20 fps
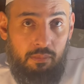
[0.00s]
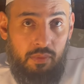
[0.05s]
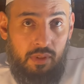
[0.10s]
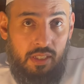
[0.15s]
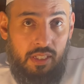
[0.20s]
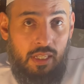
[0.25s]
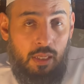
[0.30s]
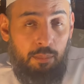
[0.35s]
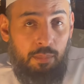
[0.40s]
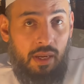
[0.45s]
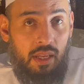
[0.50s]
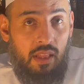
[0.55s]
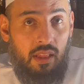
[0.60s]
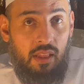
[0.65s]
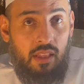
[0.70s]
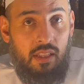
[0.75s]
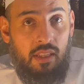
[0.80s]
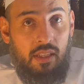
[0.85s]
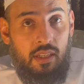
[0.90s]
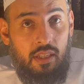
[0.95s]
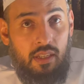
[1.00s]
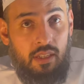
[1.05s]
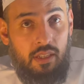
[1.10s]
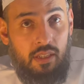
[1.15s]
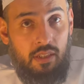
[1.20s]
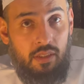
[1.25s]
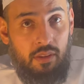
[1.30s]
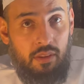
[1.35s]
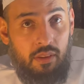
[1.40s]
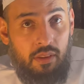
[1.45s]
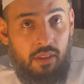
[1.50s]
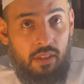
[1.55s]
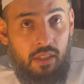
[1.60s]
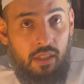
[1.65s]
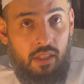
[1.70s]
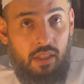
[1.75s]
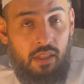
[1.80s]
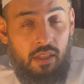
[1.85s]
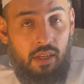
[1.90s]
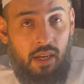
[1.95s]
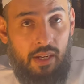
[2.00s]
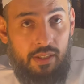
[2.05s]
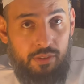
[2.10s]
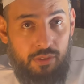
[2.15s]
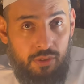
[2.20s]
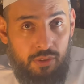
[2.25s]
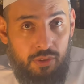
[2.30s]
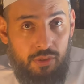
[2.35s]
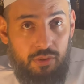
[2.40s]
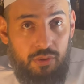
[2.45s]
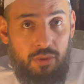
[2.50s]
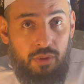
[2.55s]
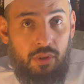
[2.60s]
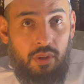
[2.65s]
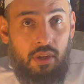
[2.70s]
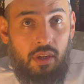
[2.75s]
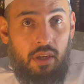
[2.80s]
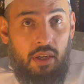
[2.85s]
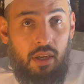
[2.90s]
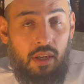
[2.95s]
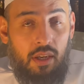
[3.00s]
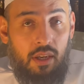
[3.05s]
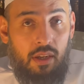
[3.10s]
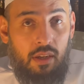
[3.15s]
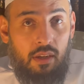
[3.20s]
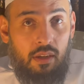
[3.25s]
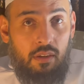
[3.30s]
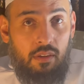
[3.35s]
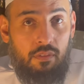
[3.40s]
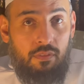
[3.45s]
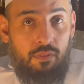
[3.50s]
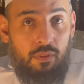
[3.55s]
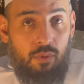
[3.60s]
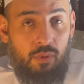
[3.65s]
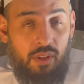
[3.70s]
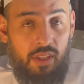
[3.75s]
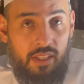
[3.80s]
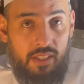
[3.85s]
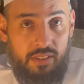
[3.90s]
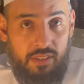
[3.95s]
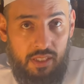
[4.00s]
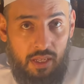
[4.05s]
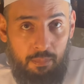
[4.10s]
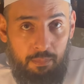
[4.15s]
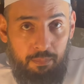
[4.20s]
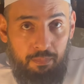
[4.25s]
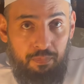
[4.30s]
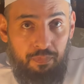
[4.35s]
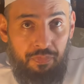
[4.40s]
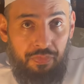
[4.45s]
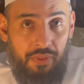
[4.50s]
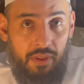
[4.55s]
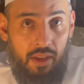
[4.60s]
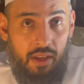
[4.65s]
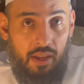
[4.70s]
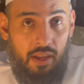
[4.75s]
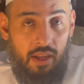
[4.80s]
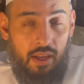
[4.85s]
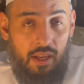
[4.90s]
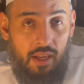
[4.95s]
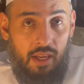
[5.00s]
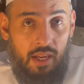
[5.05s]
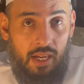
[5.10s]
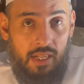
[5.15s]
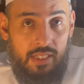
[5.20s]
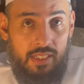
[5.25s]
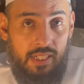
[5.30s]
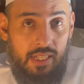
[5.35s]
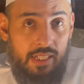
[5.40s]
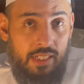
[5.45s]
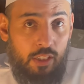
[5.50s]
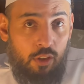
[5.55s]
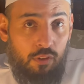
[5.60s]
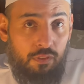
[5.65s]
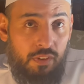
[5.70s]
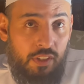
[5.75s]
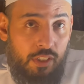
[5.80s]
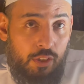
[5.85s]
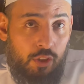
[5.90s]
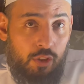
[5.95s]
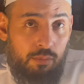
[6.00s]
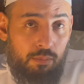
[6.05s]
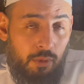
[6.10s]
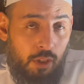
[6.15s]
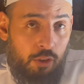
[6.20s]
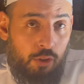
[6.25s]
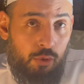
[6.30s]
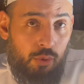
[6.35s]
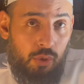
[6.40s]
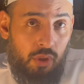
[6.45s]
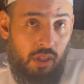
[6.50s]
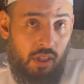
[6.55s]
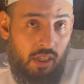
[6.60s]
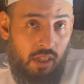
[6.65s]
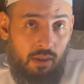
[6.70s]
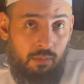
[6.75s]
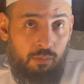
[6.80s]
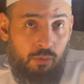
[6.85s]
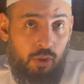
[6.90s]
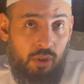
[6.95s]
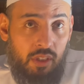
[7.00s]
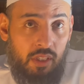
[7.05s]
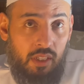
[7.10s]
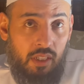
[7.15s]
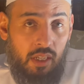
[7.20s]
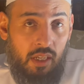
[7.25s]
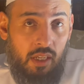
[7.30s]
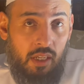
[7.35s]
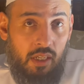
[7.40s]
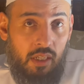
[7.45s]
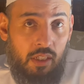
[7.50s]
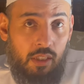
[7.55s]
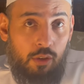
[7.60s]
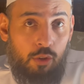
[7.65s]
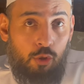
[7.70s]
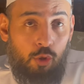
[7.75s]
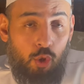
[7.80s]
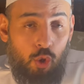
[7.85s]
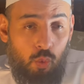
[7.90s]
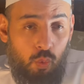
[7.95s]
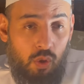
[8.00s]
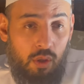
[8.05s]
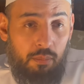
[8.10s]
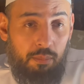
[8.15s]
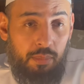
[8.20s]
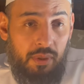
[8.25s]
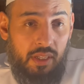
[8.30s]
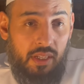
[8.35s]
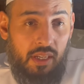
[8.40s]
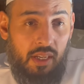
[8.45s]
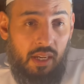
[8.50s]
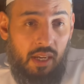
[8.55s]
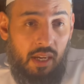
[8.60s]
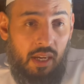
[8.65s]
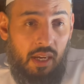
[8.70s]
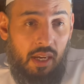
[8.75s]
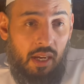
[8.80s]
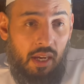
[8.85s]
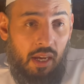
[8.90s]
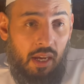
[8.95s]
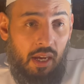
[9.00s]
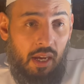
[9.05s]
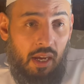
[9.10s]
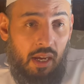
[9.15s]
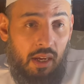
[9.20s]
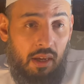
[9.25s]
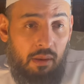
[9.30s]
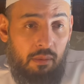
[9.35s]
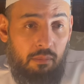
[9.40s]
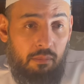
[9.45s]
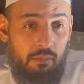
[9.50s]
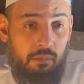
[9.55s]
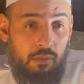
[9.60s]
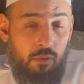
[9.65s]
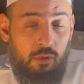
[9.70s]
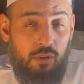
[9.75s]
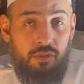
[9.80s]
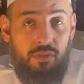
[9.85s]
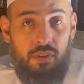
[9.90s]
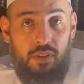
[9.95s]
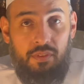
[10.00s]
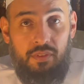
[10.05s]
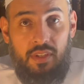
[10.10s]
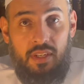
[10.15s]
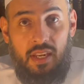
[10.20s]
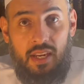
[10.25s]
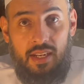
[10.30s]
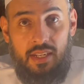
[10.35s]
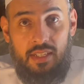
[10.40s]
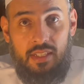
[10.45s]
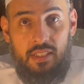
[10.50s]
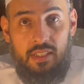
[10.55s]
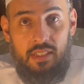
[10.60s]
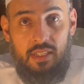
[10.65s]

email the answers for the exam. At the end of each module, alhamdulillah, you will be receiving a